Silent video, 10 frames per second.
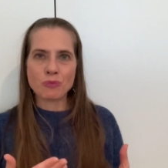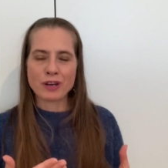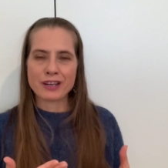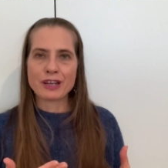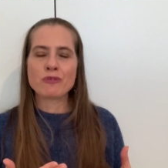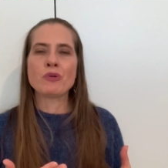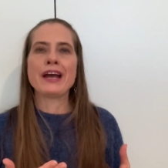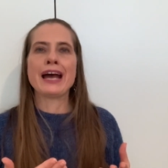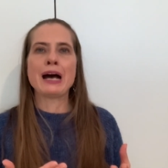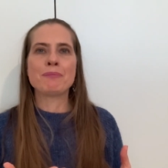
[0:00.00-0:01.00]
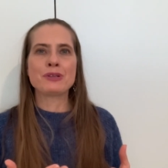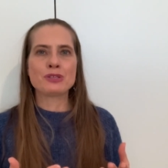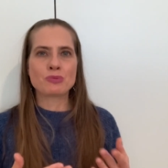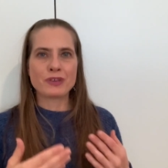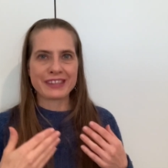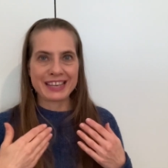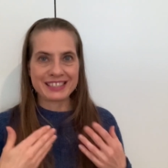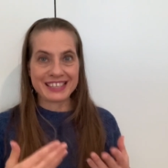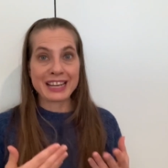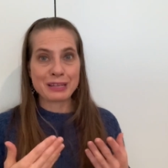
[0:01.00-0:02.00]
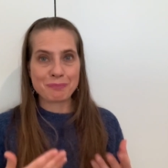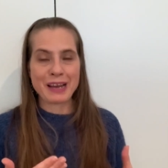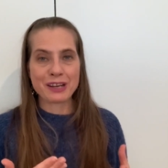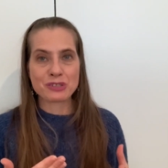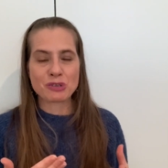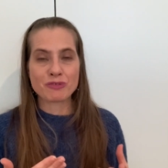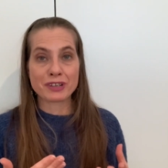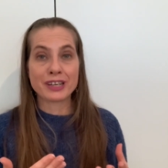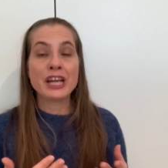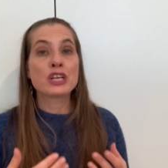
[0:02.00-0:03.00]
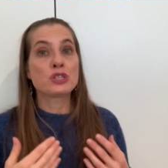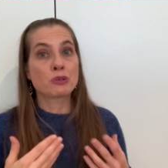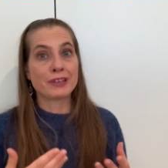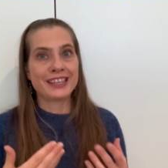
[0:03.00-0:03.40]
one of what happens with a second Passover during